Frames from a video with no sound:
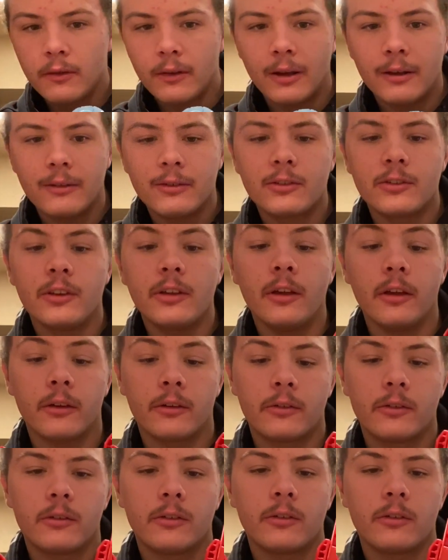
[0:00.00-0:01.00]
5,
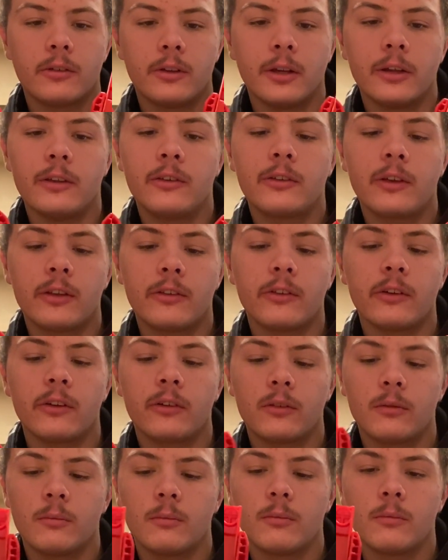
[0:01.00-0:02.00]
6. So yeah, he's got 6.
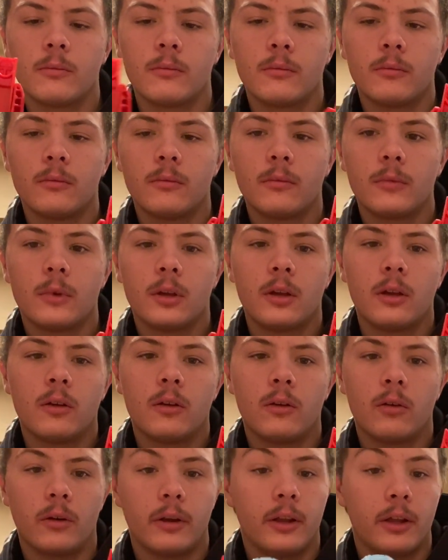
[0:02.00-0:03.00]

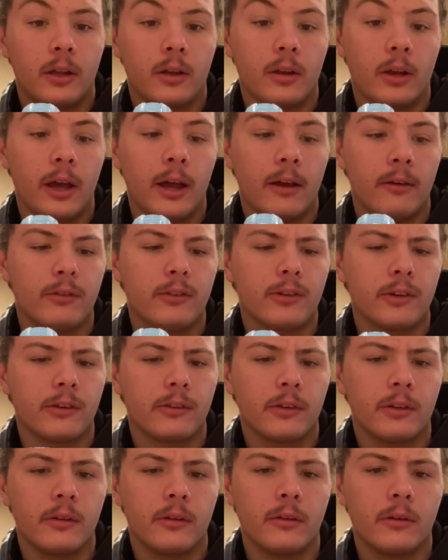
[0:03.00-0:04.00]
Or he could have 6. I
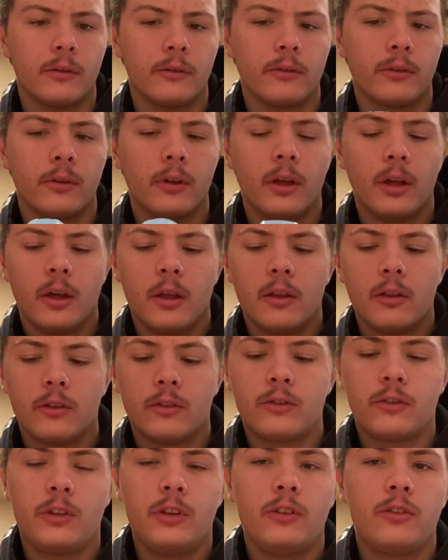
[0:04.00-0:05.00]
don't know if there's
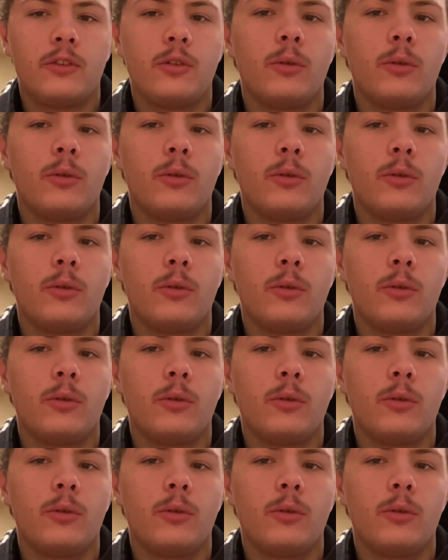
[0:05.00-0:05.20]
these 2